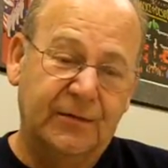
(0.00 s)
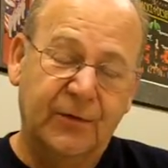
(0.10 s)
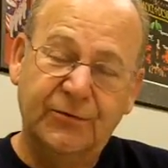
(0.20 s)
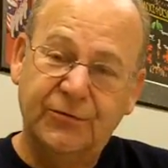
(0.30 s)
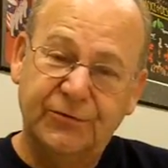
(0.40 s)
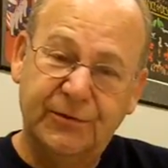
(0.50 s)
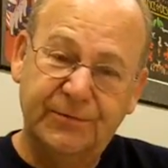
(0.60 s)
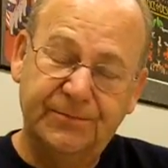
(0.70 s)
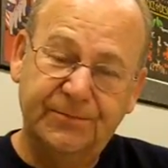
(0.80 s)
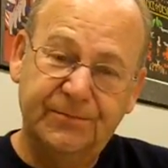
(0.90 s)

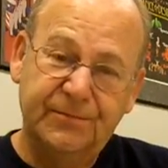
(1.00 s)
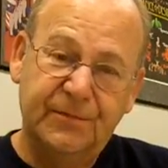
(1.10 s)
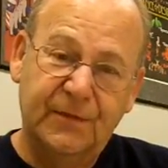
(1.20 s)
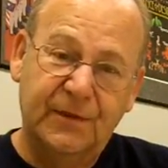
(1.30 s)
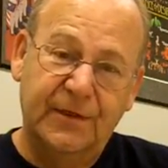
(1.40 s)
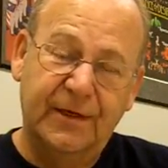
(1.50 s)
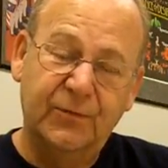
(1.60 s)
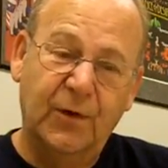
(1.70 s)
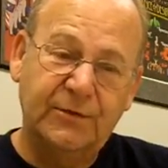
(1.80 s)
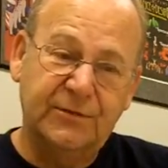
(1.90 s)
Richardson,
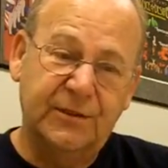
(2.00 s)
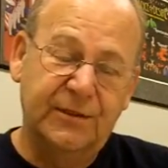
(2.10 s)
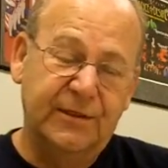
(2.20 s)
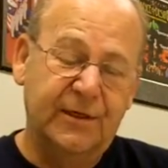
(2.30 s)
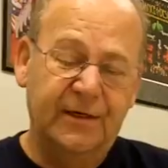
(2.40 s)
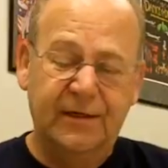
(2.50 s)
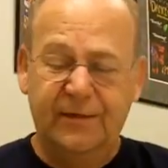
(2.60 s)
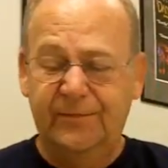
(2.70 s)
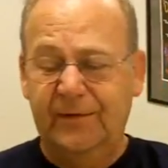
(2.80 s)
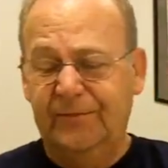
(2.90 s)
Ken Wesley, and
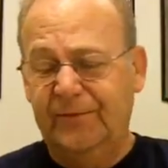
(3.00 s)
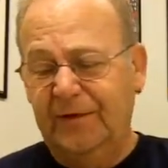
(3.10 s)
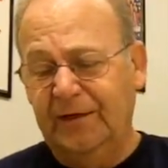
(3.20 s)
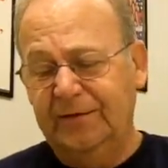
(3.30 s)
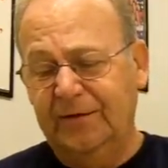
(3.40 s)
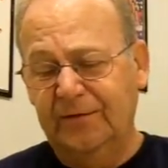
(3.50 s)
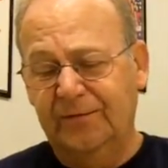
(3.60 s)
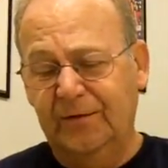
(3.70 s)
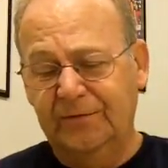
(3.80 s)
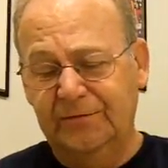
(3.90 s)
I forgot the other
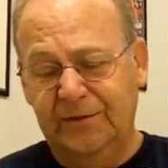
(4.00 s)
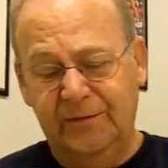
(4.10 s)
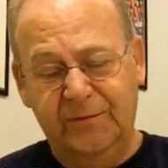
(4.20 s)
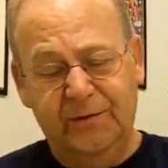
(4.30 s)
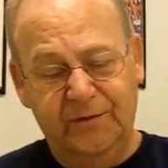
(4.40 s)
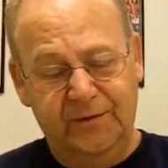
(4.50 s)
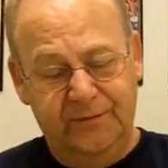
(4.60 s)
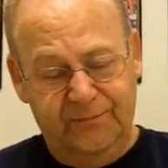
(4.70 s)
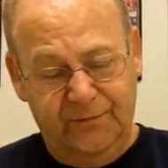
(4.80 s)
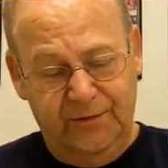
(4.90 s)
fellow's name, but I'll get
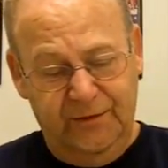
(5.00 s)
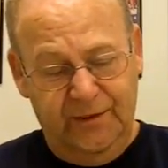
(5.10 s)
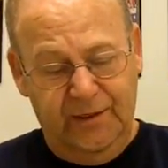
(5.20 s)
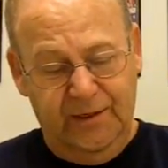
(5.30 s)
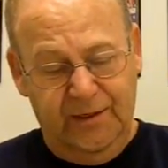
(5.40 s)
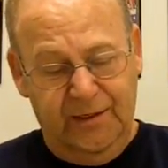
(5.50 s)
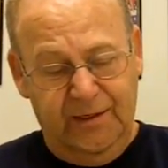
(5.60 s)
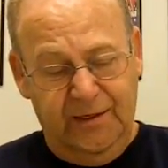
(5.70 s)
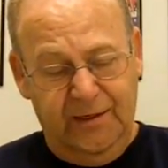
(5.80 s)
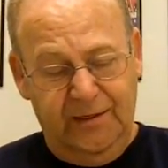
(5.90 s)
it for you,
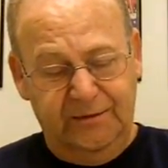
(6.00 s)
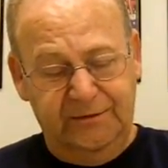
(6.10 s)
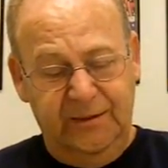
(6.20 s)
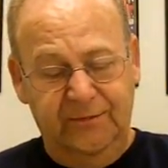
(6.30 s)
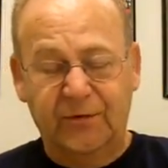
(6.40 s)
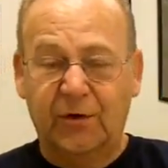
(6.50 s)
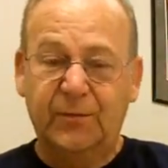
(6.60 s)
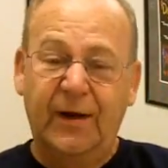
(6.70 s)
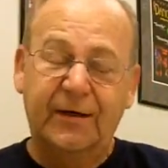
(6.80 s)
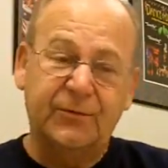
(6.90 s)
Steve
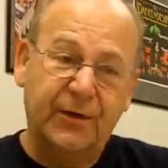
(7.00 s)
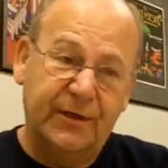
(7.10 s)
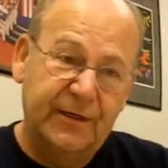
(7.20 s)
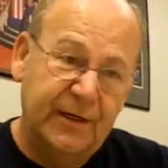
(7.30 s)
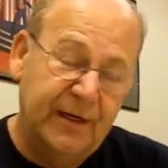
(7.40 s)
Kirkpatrick.